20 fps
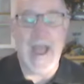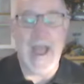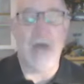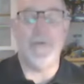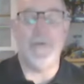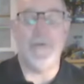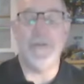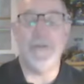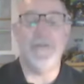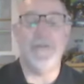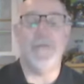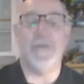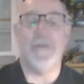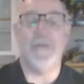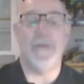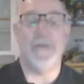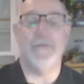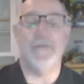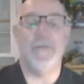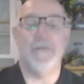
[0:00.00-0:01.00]
out with you for
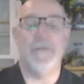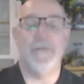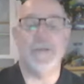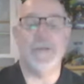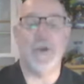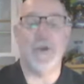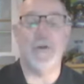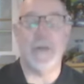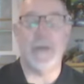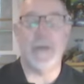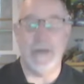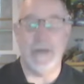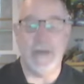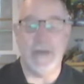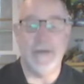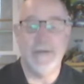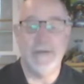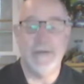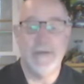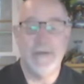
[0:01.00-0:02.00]
the, for eternity.
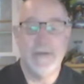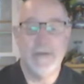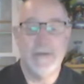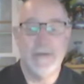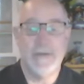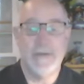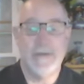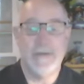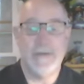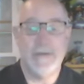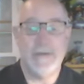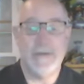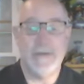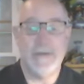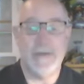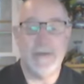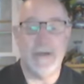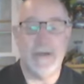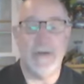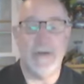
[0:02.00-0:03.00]

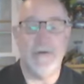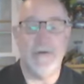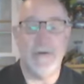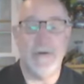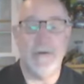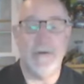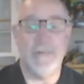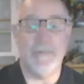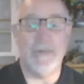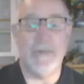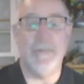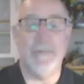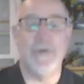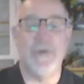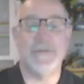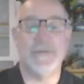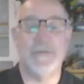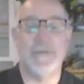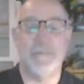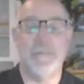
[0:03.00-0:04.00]
You know, but
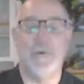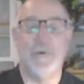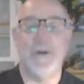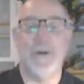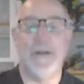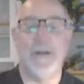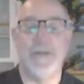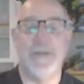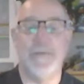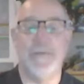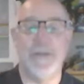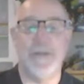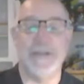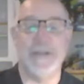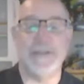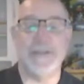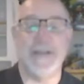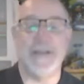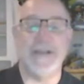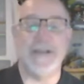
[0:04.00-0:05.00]
most importantly for
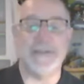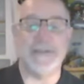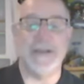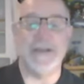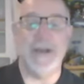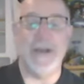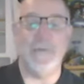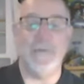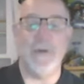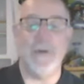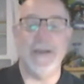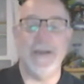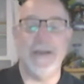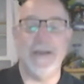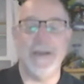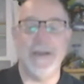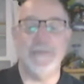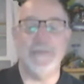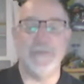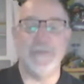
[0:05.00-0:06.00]
this lesson, I want you
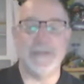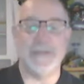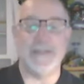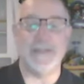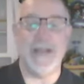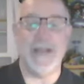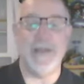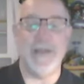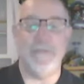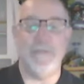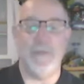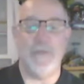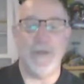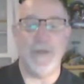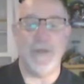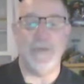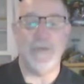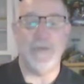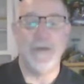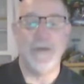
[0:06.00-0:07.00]
to get through this life
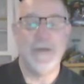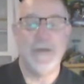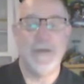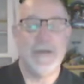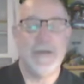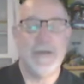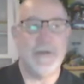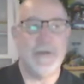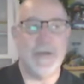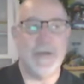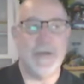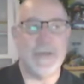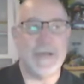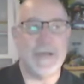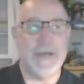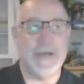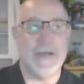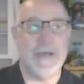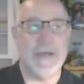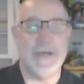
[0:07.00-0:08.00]
with with
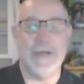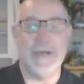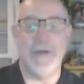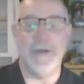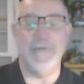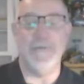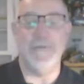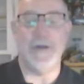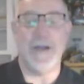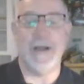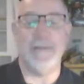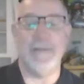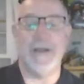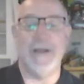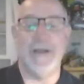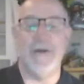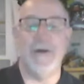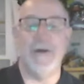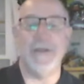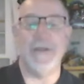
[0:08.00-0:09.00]
uh,
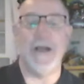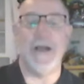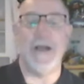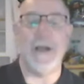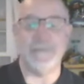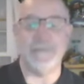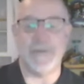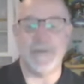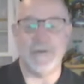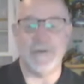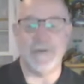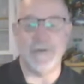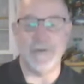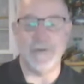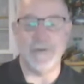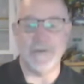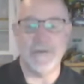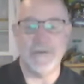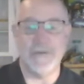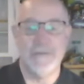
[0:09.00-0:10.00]
overcoming all the
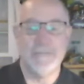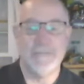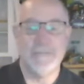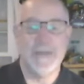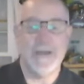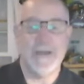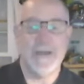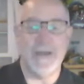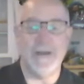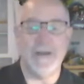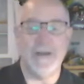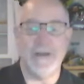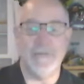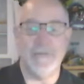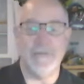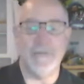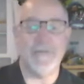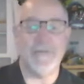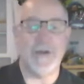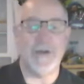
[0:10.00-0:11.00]
obstacles. And
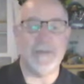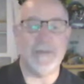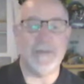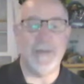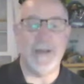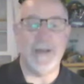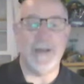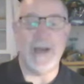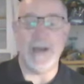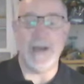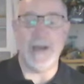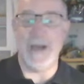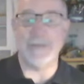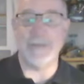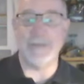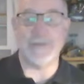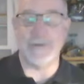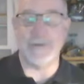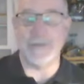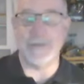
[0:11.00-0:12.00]
we've talked about a lot of
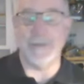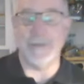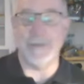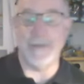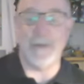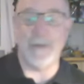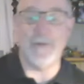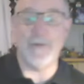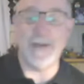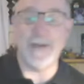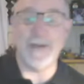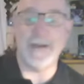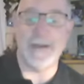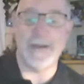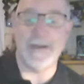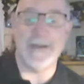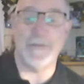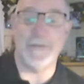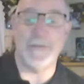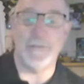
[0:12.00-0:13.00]
obstacles here, but I want you to
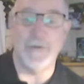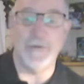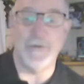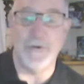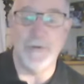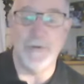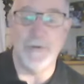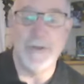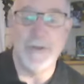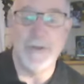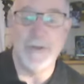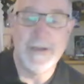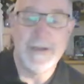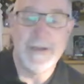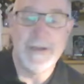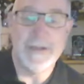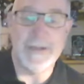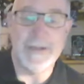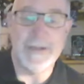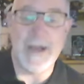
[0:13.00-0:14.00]
get through
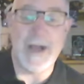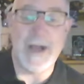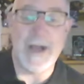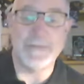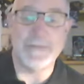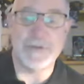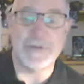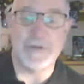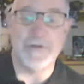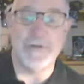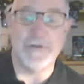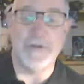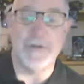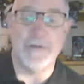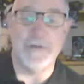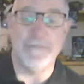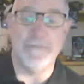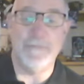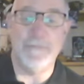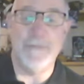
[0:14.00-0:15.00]
the obstacle
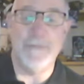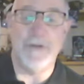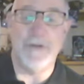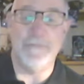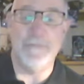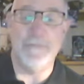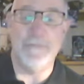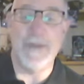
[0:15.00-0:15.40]
of of